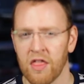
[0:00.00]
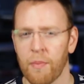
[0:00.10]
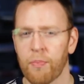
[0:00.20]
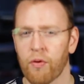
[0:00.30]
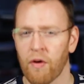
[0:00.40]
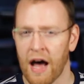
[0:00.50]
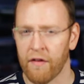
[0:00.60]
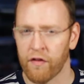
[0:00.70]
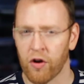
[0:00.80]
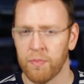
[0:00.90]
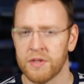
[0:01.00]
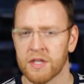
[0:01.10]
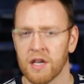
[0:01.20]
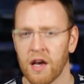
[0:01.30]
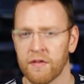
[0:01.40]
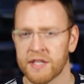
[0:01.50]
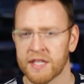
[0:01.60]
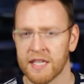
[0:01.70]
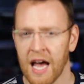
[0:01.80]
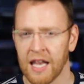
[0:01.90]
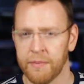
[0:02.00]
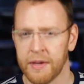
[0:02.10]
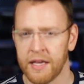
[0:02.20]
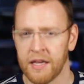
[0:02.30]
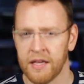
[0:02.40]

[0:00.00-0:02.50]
the Proverbs of Solomon.